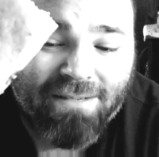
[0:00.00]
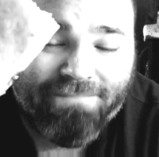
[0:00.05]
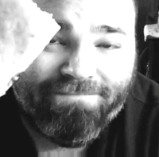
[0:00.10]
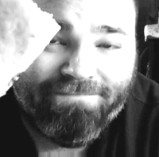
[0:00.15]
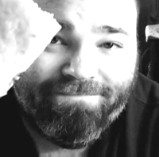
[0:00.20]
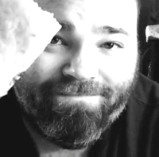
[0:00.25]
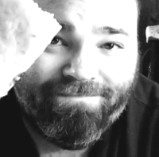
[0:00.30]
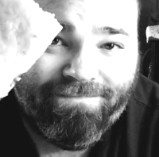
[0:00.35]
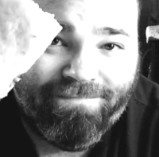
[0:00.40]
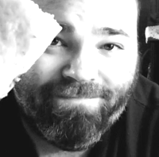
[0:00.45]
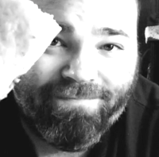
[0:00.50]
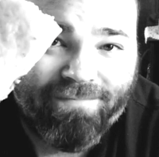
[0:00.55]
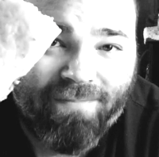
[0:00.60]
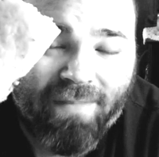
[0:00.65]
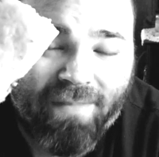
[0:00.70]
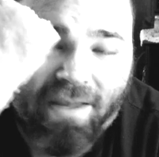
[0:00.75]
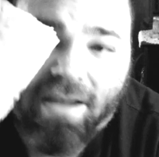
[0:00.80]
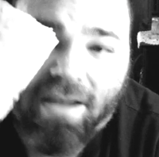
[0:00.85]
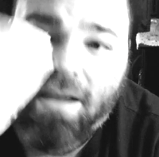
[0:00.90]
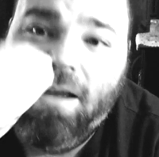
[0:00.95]

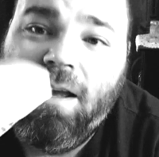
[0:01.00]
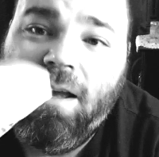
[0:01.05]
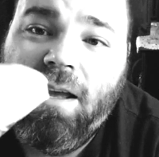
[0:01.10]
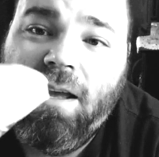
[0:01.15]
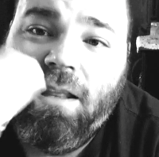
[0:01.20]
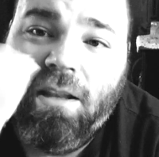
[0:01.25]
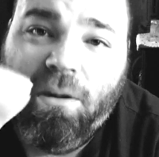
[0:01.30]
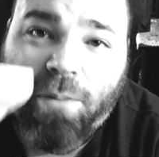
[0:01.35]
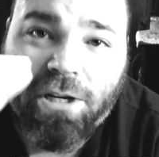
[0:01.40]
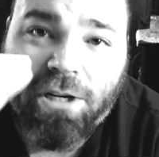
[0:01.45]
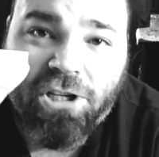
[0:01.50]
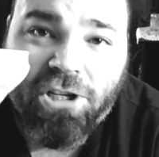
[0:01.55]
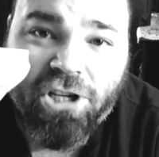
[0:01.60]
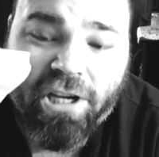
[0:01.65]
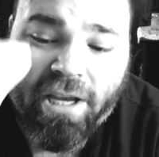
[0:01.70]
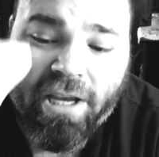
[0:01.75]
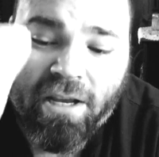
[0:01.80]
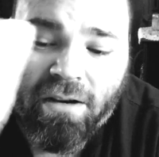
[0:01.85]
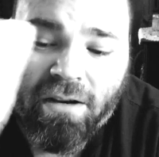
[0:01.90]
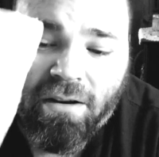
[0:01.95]
A little bit of
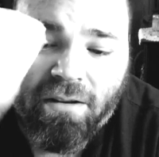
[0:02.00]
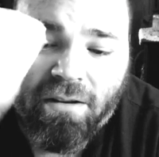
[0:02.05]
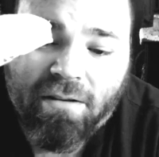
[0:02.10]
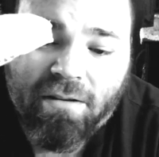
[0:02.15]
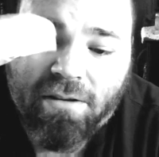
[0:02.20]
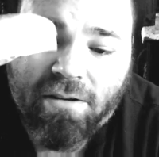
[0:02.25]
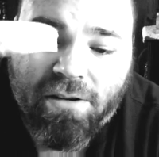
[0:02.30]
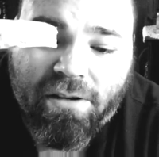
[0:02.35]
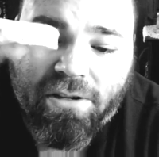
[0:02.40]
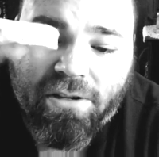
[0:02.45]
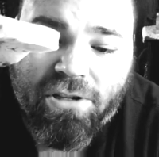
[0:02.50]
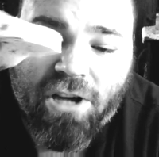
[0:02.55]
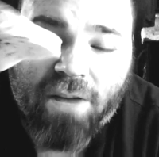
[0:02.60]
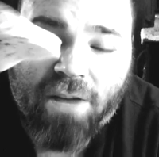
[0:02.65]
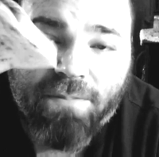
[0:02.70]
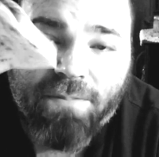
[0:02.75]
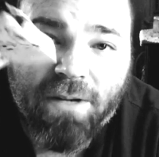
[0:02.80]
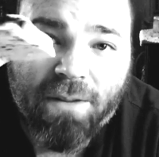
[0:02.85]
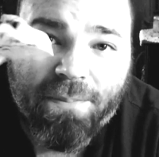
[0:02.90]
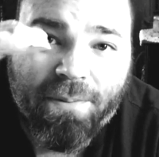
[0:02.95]
chicken,
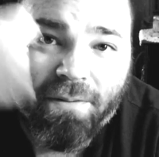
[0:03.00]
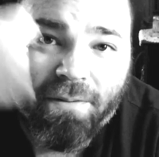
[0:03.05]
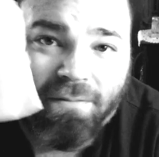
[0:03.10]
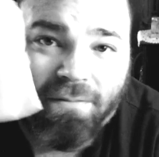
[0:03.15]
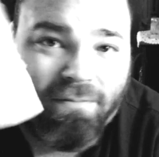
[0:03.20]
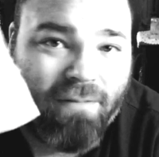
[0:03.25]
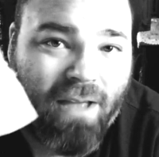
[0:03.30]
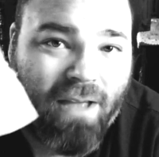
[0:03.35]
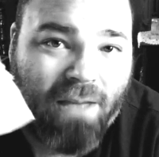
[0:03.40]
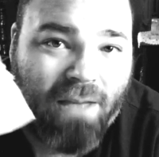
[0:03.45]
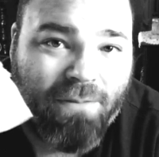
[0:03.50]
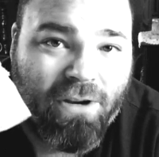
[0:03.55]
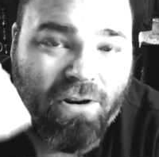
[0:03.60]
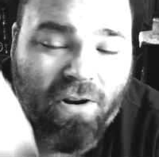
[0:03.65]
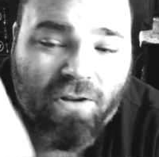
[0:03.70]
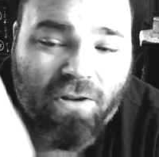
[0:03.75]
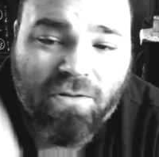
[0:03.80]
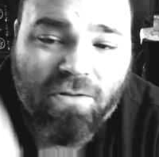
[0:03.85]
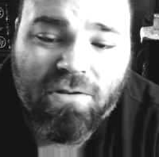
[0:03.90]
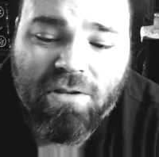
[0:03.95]
chopped up
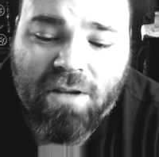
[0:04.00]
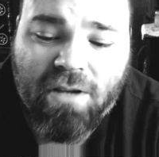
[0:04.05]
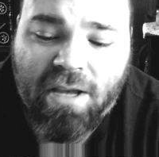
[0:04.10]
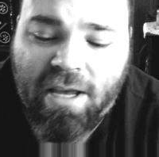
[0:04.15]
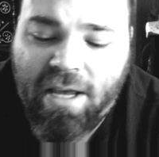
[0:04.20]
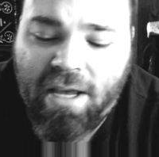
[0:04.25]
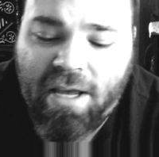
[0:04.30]
habaneros,